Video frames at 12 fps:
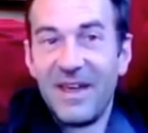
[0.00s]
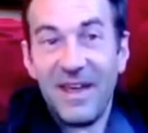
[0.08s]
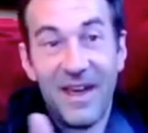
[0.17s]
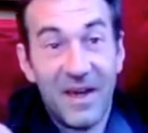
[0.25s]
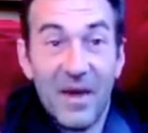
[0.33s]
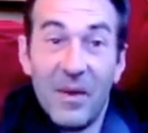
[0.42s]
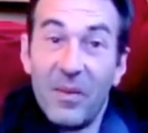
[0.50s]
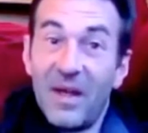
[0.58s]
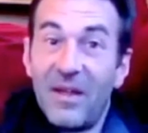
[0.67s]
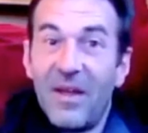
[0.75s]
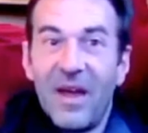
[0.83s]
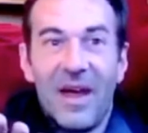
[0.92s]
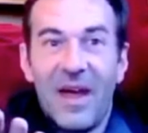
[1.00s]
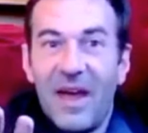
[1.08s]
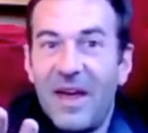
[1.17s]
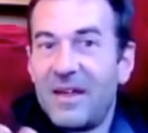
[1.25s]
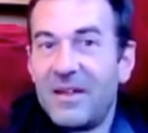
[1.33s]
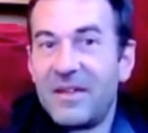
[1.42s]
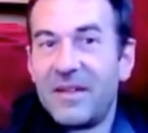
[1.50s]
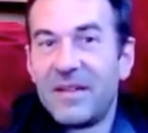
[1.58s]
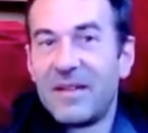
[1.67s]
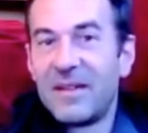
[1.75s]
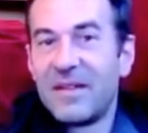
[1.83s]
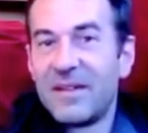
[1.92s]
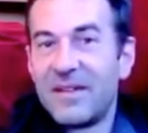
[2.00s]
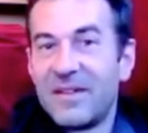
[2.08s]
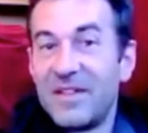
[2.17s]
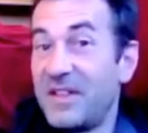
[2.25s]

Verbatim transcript: yeah, well, she